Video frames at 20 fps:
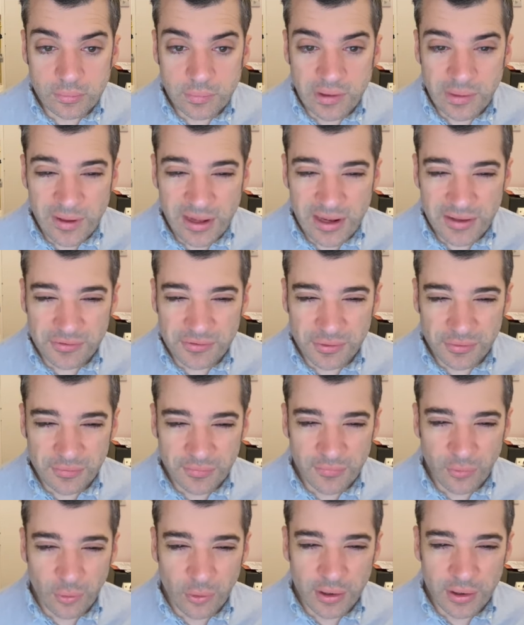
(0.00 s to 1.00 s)
Maybe it is
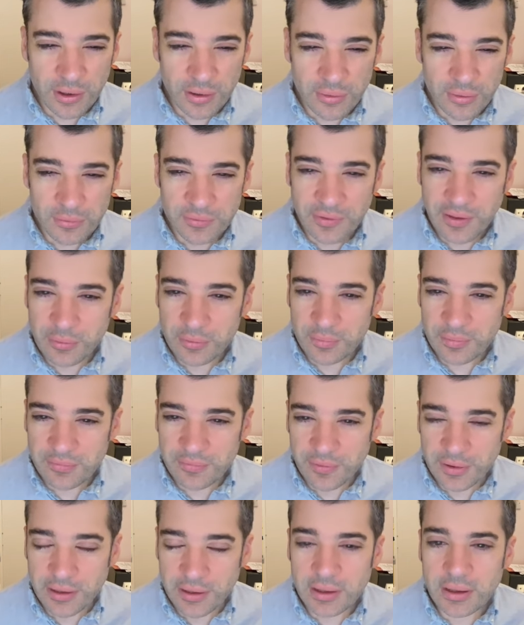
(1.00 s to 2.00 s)
just four O's. That would be
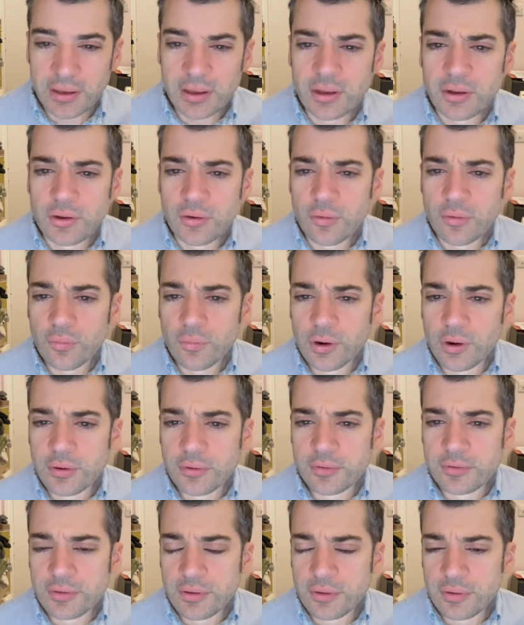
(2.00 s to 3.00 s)
funny.
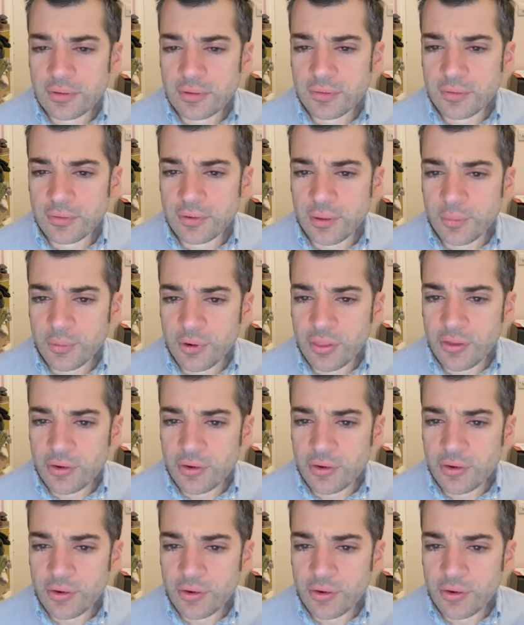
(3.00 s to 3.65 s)
Rows number